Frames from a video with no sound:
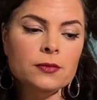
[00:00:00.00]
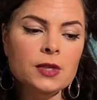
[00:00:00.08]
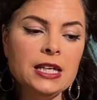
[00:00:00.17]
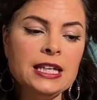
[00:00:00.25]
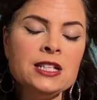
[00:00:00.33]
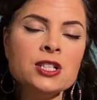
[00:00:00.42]

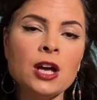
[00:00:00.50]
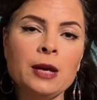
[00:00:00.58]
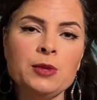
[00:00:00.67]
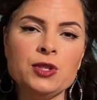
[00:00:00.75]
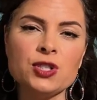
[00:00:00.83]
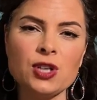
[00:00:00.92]
in time,
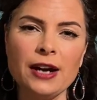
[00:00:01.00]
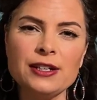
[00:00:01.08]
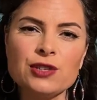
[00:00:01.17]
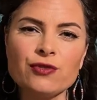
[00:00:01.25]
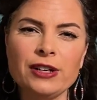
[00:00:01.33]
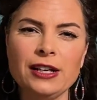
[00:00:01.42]
you start
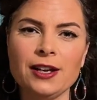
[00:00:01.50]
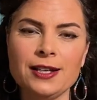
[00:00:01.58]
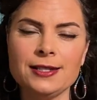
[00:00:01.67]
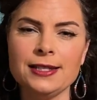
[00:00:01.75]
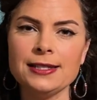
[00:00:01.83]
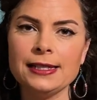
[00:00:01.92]
to realize
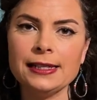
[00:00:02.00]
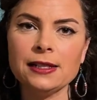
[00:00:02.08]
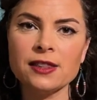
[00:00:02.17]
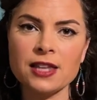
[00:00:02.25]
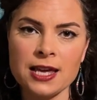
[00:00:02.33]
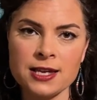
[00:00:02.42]
these little
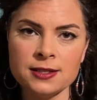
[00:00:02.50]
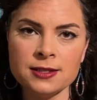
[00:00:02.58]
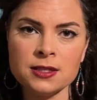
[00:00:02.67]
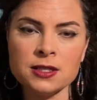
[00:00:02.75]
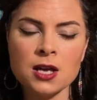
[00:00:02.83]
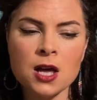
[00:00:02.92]

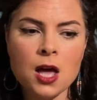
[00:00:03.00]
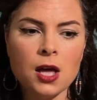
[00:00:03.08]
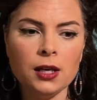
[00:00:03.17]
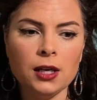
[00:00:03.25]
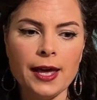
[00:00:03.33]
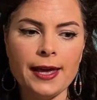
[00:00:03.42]
things
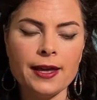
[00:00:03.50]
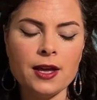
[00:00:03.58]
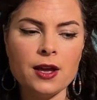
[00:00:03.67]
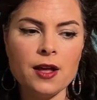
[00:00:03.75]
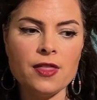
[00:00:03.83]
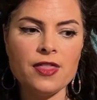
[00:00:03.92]
like
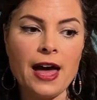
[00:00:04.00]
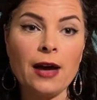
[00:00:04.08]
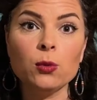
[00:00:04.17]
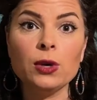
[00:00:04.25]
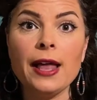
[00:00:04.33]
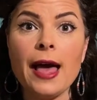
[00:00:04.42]
that
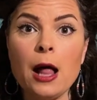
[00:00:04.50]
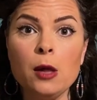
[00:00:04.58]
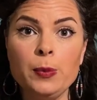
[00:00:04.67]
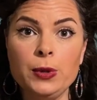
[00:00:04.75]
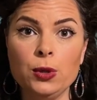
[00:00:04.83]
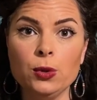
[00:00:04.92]
will
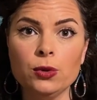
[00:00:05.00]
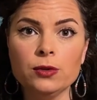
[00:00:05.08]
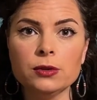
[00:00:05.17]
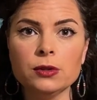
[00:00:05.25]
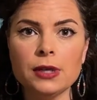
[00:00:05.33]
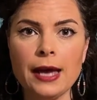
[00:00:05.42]
help you.
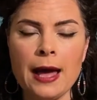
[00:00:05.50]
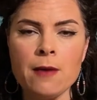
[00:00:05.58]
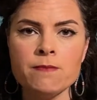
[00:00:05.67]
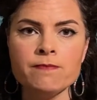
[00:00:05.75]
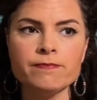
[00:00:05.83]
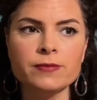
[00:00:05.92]

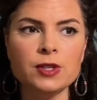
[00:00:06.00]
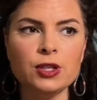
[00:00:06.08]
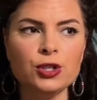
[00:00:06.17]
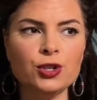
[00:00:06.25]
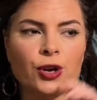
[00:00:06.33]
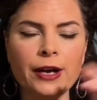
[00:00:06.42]

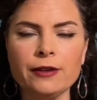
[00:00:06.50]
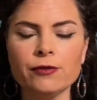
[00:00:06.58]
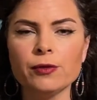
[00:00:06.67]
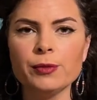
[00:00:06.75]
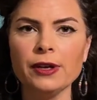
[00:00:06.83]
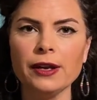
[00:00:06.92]
You kind of
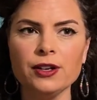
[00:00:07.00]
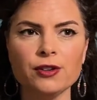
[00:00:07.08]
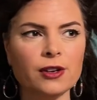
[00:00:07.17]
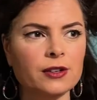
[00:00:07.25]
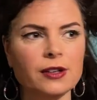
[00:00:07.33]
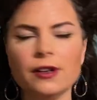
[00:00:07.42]
were like,
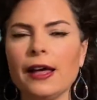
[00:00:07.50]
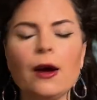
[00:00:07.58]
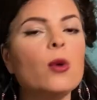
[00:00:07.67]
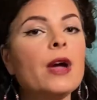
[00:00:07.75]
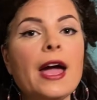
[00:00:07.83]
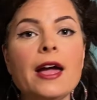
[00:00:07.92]
you're like,
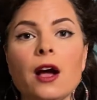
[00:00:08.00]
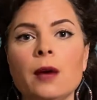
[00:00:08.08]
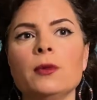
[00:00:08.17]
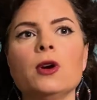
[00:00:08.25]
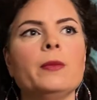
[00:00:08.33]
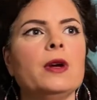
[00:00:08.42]
okay, I'm
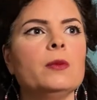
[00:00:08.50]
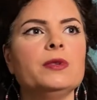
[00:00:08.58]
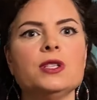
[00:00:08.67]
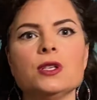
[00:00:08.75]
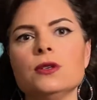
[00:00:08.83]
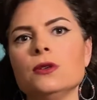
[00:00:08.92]
coming up
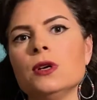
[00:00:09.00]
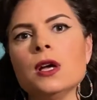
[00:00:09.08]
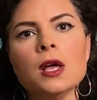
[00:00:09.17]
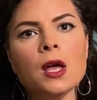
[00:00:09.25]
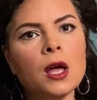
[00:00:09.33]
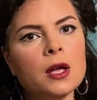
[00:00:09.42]
to
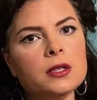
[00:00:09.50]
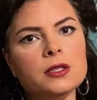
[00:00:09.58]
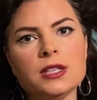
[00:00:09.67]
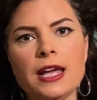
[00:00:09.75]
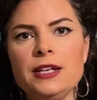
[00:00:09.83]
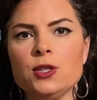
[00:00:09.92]

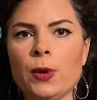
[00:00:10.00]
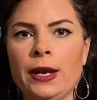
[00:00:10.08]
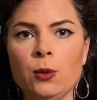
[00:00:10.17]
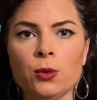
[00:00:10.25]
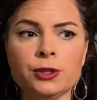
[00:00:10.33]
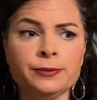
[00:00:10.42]
day
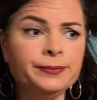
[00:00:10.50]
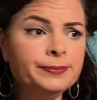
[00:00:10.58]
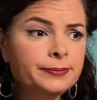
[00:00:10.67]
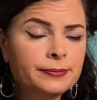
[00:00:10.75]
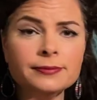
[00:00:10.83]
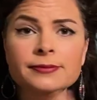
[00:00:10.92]
21.
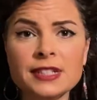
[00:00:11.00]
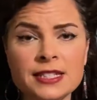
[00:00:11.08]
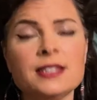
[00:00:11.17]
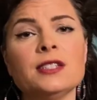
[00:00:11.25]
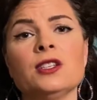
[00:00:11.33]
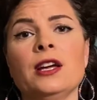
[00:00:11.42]
This
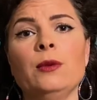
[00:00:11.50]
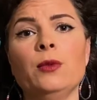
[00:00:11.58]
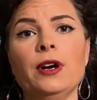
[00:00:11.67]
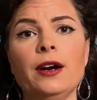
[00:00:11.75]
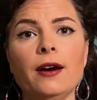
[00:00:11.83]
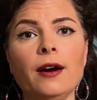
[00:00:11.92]
is a time
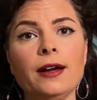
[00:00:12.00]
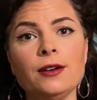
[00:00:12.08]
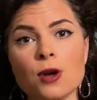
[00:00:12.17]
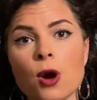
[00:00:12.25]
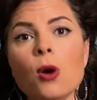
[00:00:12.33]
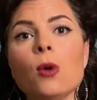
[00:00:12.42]
where I
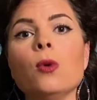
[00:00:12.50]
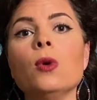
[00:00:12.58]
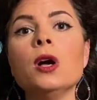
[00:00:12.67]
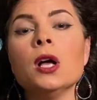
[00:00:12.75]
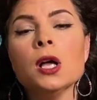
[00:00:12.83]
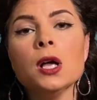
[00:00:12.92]
know
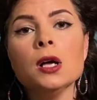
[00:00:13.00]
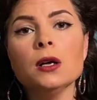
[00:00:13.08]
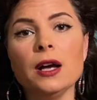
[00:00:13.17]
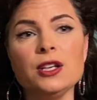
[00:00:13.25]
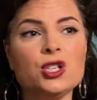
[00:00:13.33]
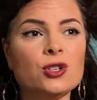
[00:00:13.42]

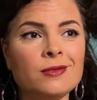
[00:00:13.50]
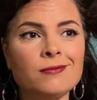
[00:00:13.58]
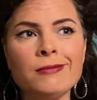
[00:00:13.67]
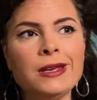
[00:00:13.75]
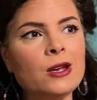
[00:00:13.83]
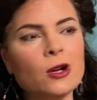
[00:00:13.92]
I shouldn't
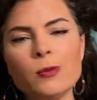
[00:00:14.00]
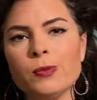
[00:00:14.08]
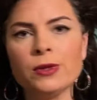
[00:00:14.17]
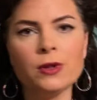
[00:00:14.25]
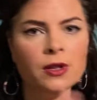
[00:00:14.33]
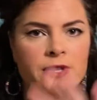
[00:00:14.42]
meet up
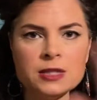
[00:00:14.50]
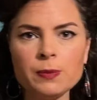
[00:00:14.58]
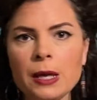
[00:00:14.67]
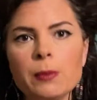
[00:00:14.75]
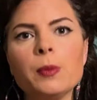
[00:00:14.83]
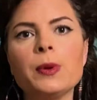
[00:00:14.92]
with all these
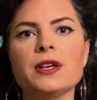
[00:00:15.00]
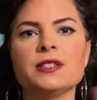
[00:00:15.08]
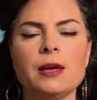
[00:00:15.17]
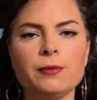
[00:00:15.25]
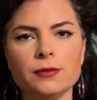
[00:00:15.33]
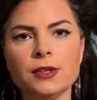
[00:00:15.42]
people because I'm,